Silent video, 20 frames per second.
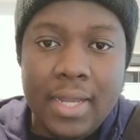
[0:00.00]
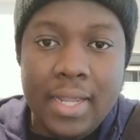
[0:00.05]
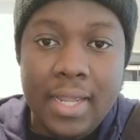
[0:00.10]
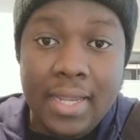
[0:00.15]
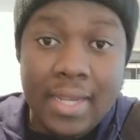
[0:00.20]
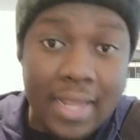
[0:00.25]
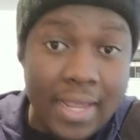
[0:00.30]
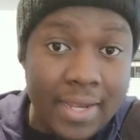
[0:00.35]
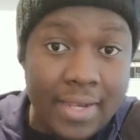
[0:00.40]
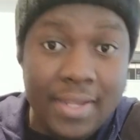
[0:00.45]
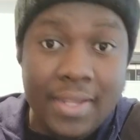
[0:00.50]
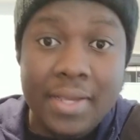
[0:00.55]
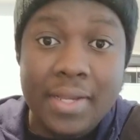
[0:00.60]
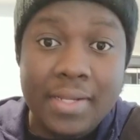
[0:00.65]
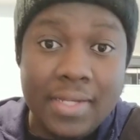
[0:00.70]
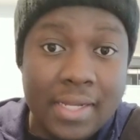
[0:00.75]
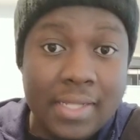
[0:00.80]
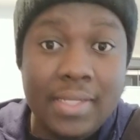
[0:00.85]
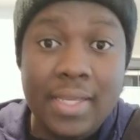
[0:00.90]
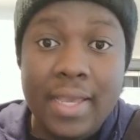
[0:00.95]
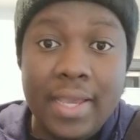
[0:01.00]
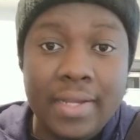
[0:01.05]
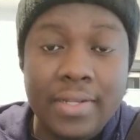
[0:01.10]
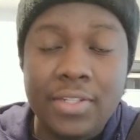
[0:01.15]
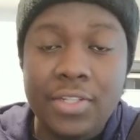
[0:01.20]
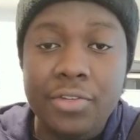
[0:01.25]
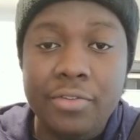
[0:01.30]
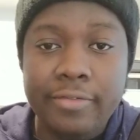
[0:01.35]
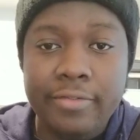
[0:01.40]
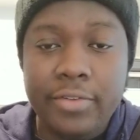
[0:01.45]
in India at
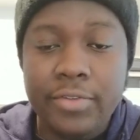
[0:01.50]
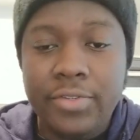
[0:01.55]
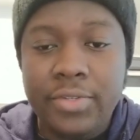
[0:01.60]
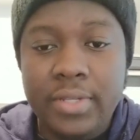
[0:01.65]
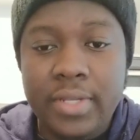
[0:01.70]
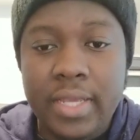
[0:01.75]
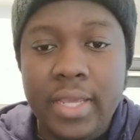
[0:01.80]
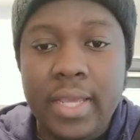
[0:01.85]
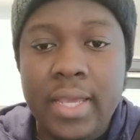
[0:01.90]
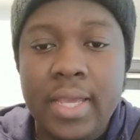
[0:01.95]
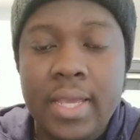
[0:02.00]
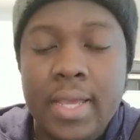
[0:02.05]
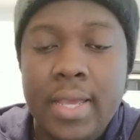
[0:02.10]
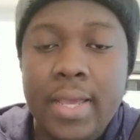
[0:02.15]
KIIT University.